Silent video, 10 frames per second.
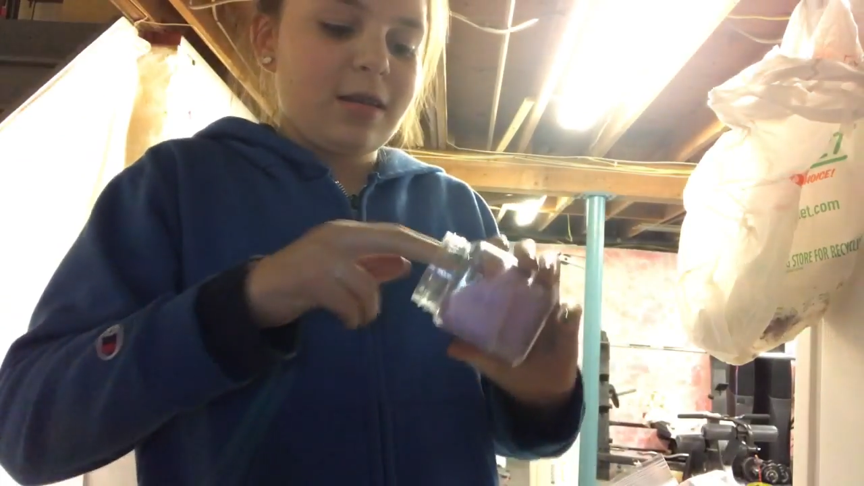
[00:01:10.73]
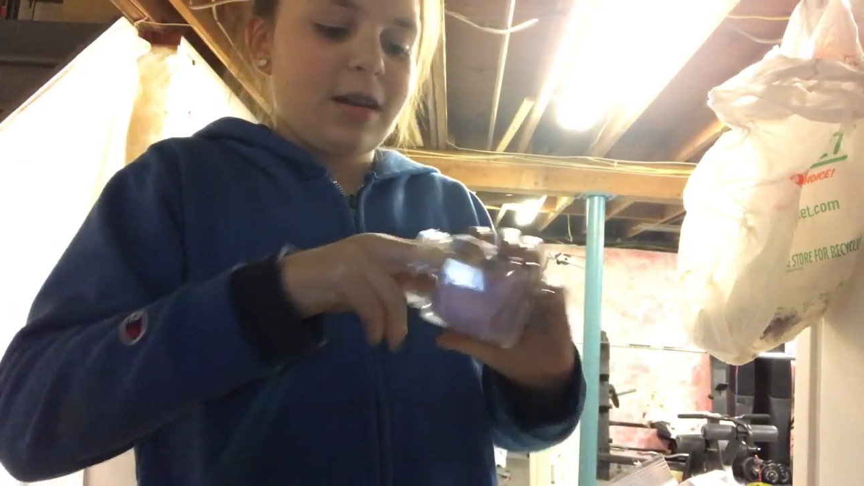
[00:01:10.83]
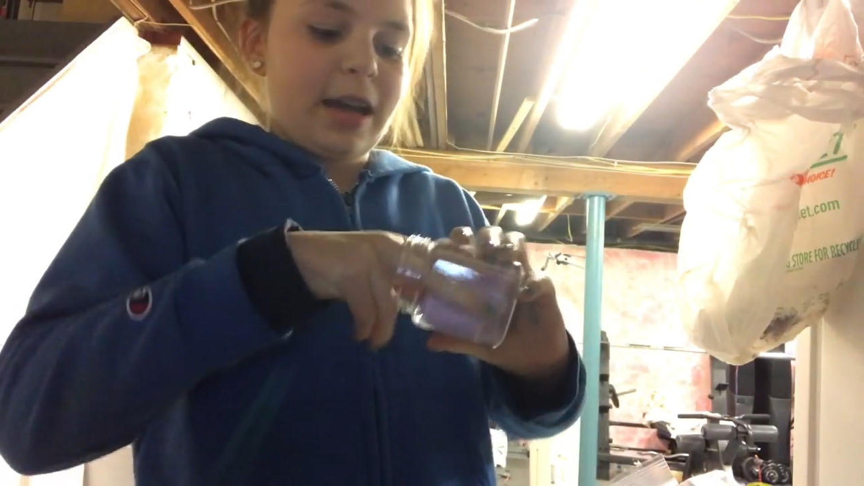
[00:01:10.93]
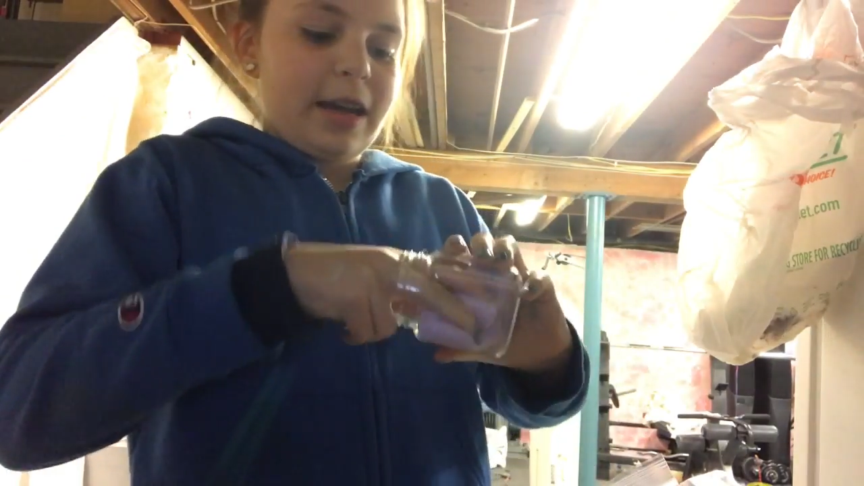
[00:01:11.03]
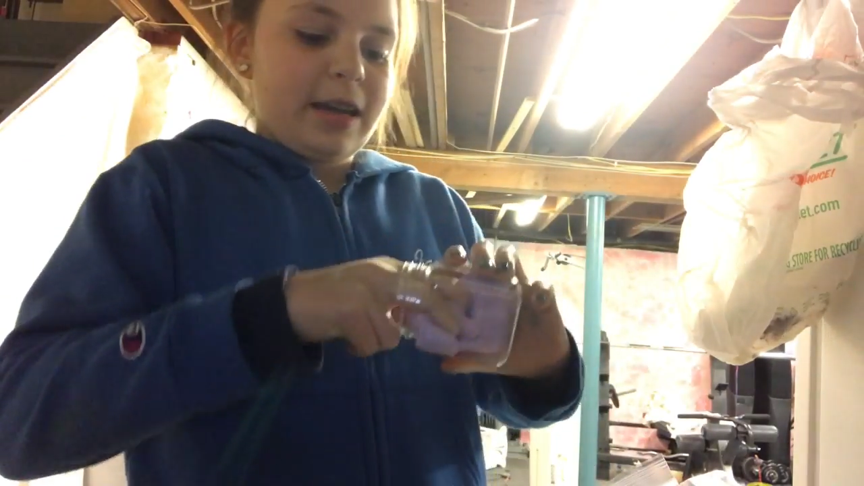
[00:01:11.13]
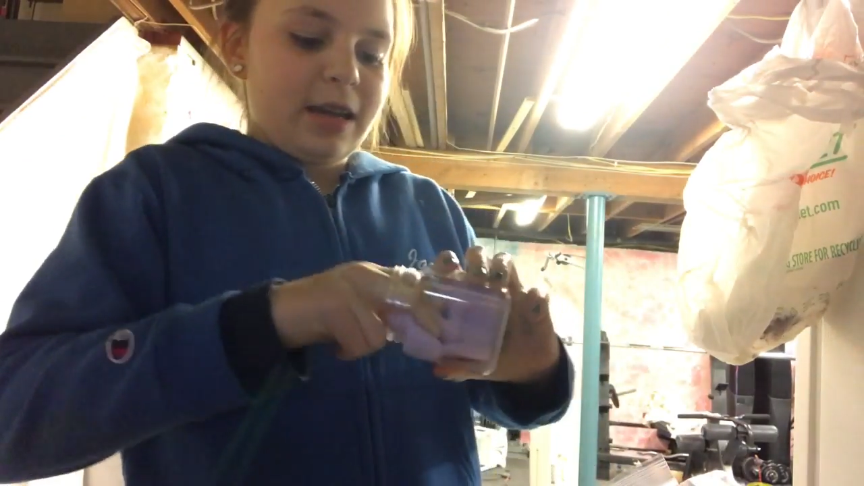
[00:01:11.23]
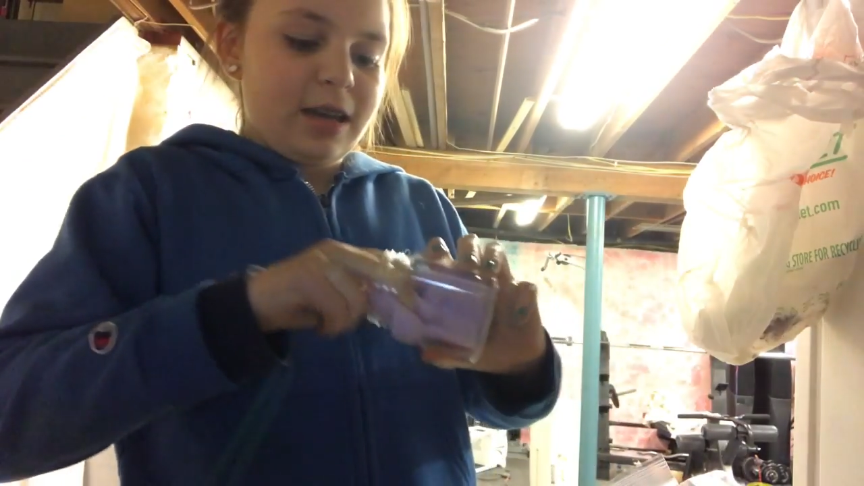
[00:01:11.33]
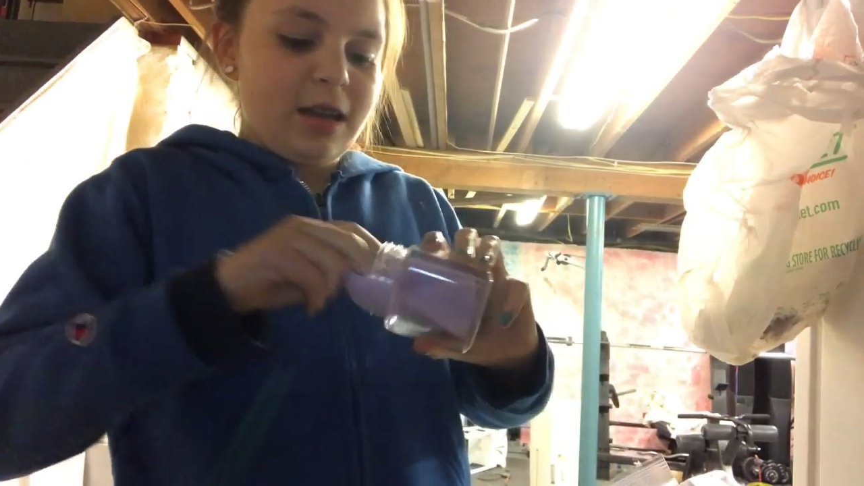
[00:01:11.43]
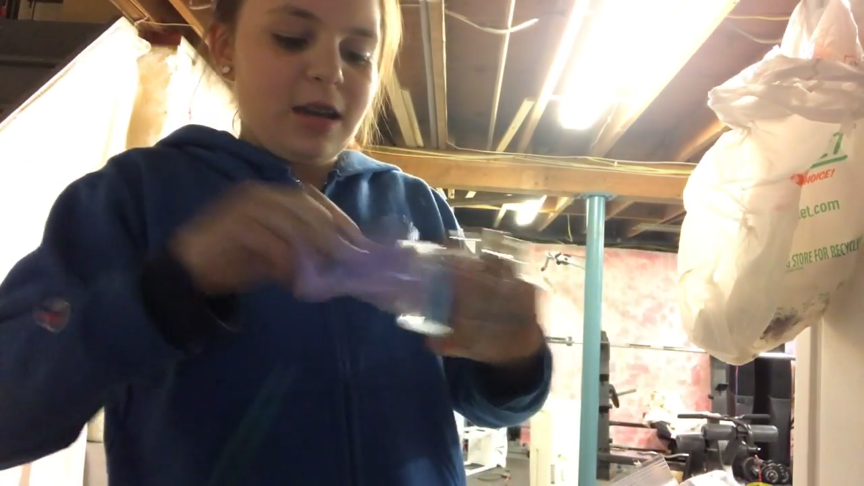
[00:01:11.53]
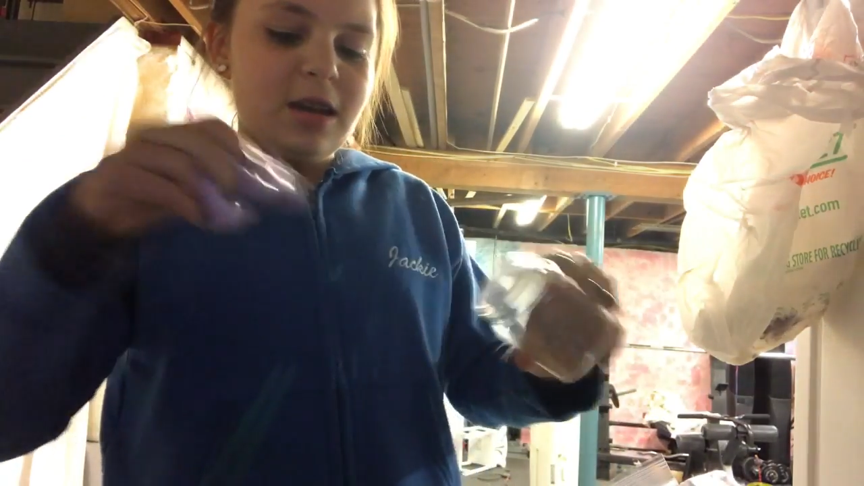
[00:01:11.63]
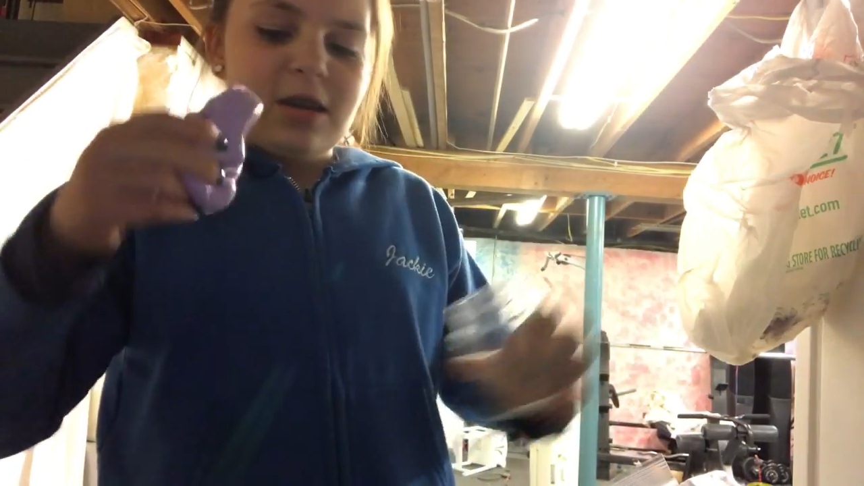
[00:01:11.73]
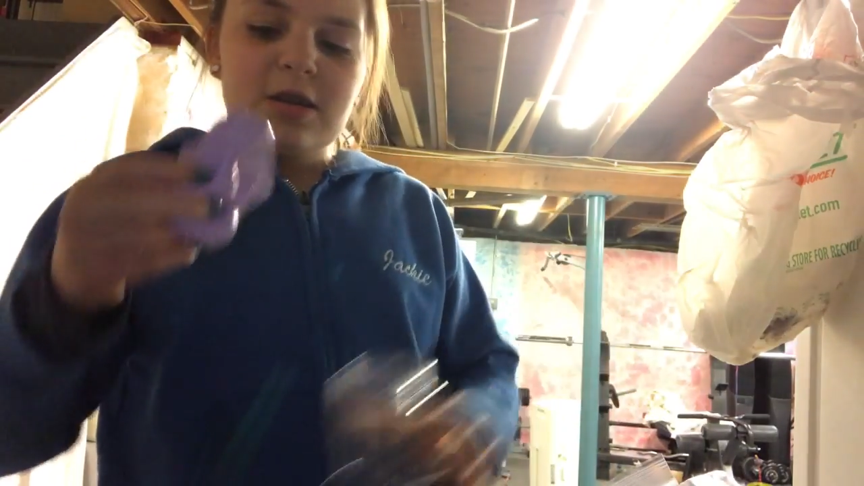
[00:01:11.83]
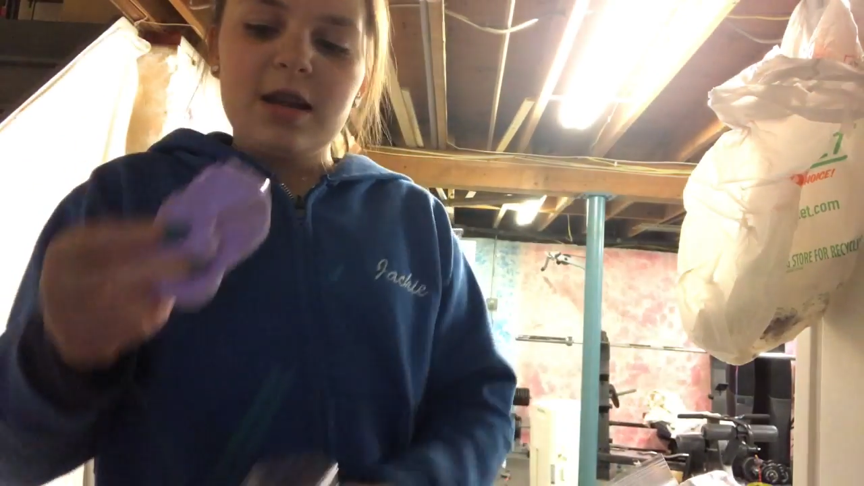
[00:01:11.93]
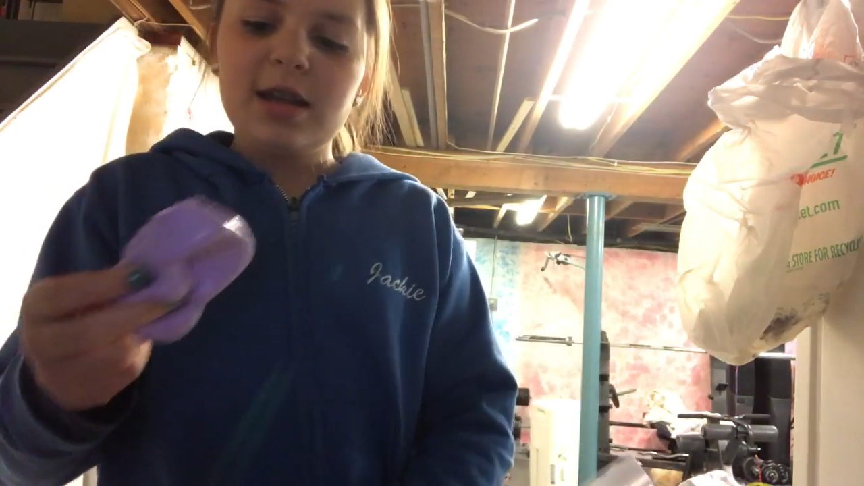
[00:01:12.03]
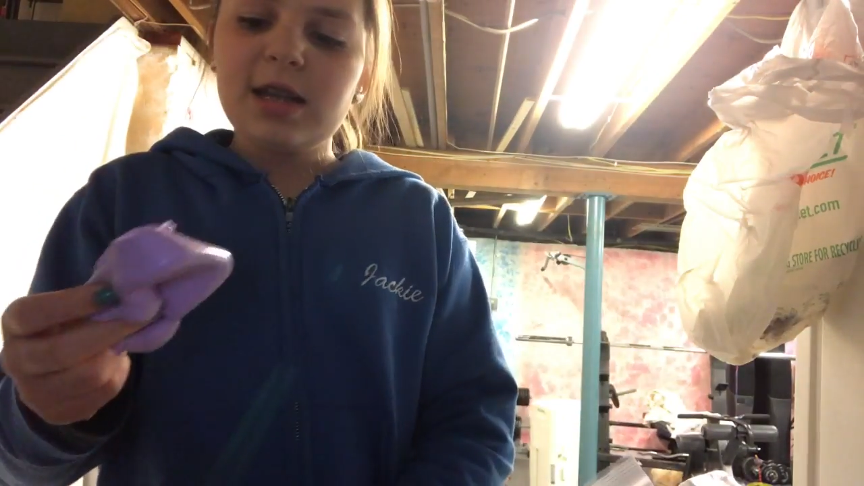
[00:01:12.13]
Okay,
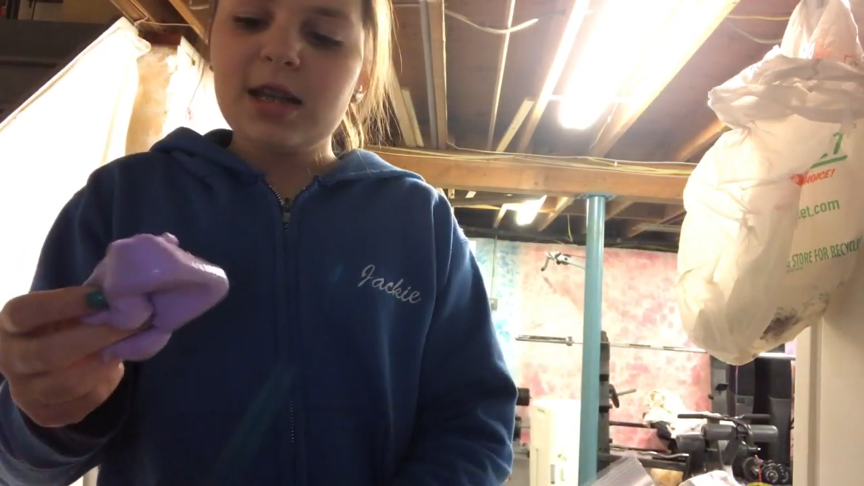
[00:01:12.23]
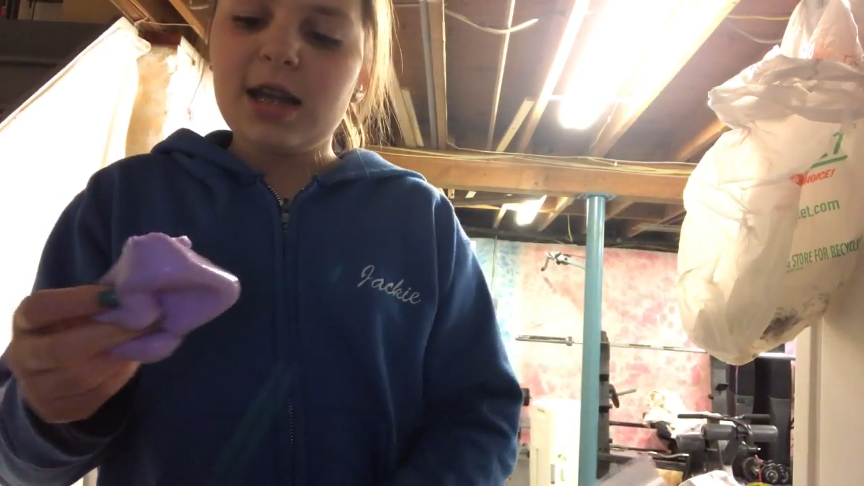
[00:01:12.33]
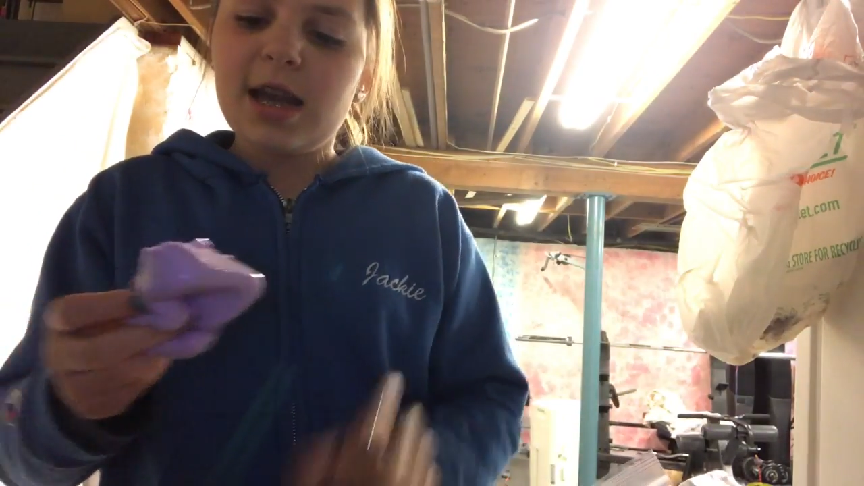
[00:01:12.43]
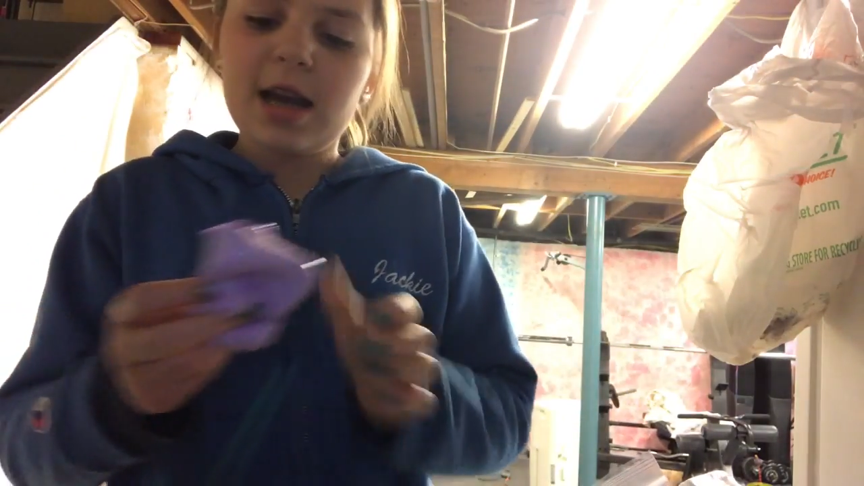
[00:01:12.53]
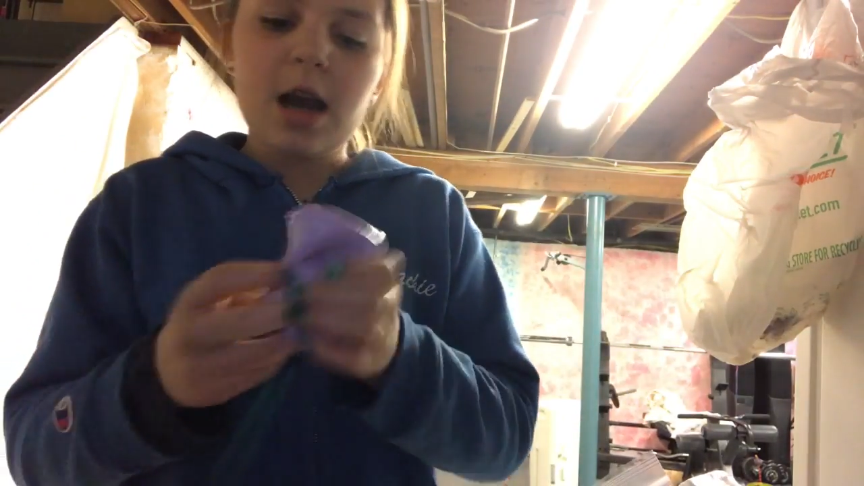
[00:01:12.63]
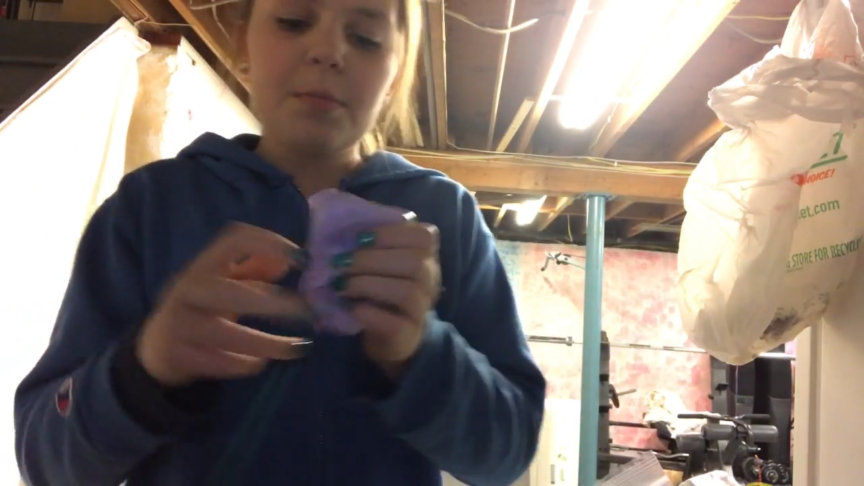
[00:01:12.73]
so this is like